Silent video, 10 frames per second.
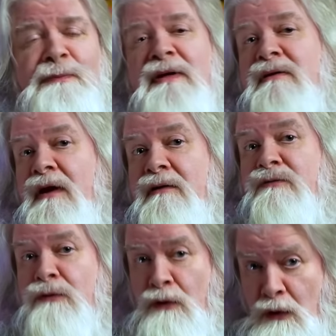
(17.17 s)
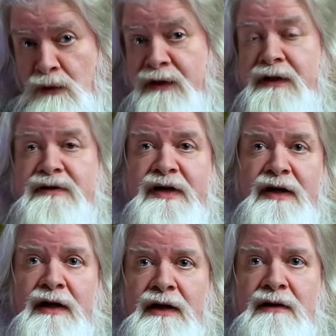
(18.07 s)
been dead for only a
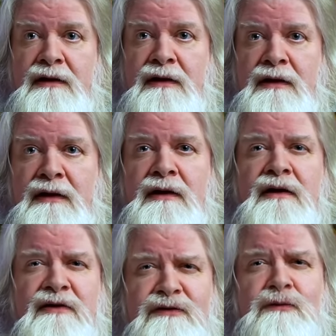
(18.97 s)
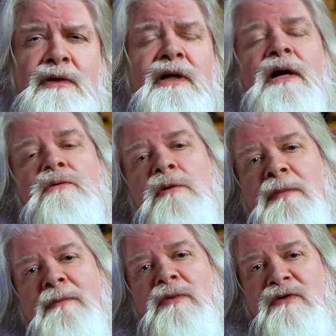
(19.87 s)
decade, history now
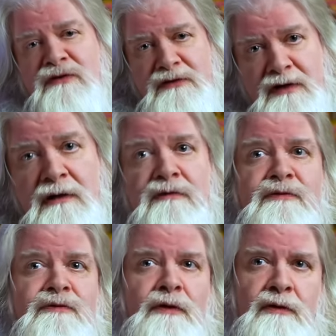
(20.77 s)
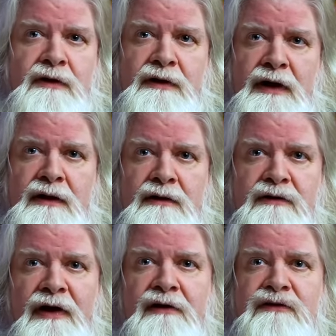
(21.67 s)
remembers Dove Falconhand
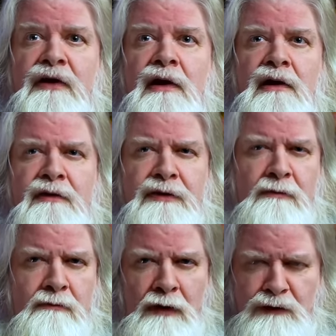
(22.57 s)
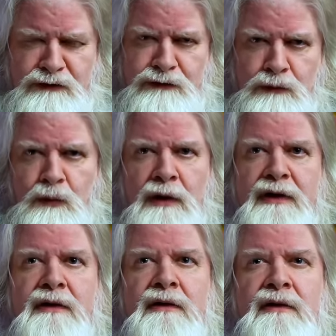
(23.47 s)
as the martial
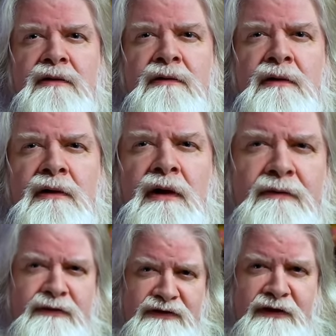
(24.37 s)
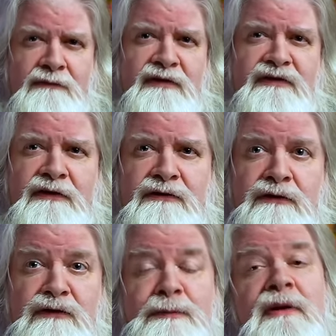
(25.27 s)
one of the Seven
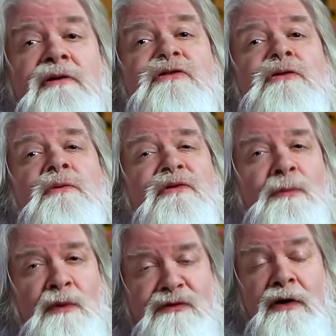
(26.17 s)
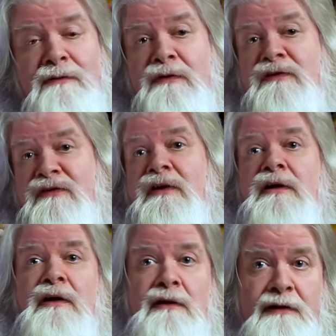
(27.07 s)
Sisters because she was most often
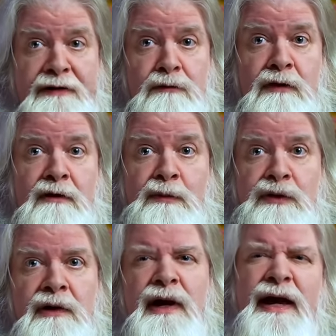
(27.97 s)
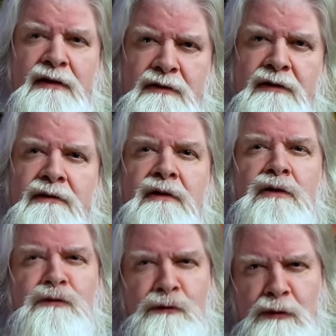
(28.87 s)
seen in leather armor and, on
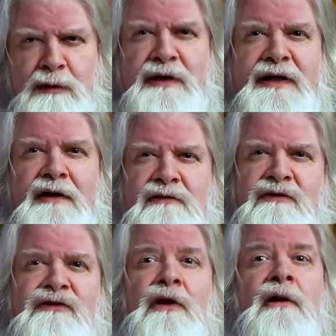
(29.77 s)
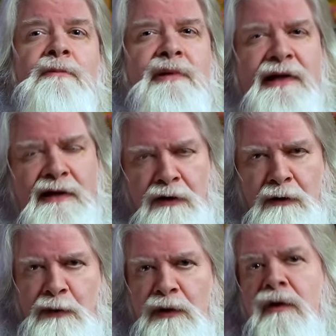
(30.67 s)
formal occasions, plate
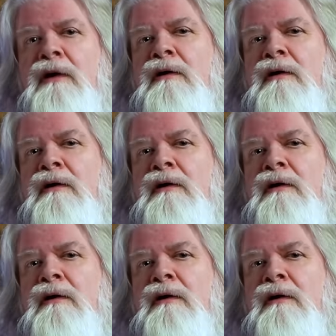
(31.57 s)
armor